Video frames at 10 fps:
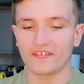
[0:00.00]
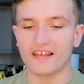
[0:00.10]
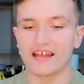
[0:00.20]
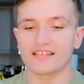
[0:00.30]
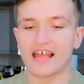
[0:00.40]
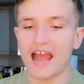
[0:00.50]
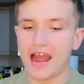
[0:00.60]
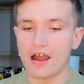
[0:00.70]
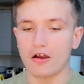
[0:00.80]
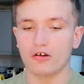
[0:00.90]
I sat
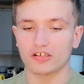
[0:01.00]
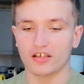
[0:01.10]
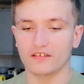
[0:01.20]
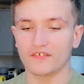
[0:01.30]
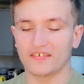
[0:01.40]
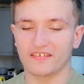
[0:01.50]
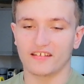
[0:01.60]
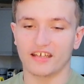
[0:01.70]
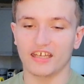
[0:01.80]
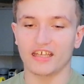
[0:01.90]
down and
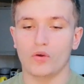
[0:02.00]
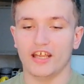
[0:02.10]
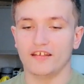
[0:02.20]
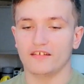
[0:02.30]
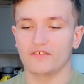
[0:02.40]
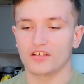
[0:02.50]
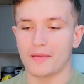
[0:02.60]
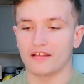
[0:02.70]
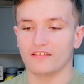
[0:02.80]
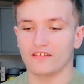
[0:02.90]
obviously waited for the
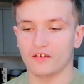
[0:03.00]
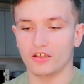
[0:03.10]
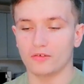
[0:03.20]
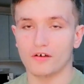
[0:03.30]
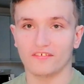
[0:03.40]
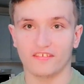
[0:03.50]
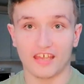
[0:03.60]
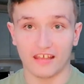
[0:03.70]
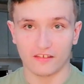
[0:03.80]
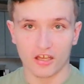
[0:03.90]
man to obviously
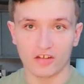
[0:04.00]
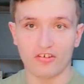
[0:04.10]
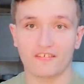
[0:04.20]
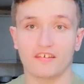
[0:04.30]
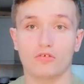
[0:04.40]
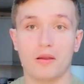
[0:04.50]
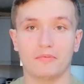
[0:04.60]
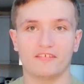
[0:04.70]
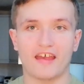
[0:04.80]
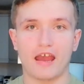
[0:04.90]
get his hairdressing
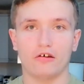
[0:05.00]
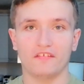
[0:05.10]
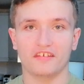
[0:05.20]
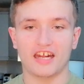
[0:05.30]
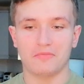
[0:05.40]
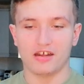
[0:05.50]
equipment out and get it